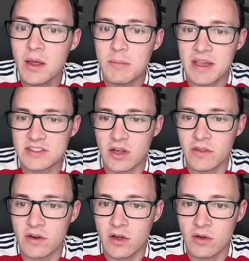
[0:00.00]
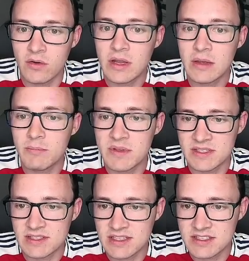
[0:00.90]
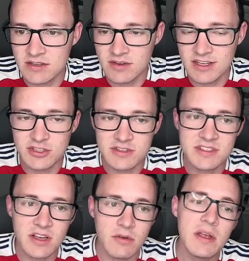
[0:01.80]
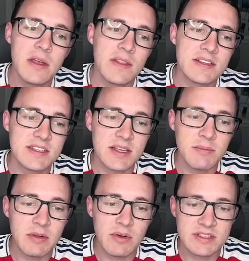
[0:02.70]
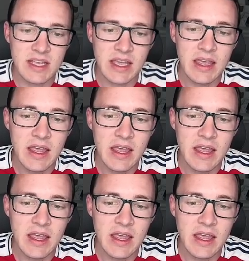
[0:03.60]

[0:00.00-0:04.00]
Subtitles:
based on their own business considerations. So this is something where it's like,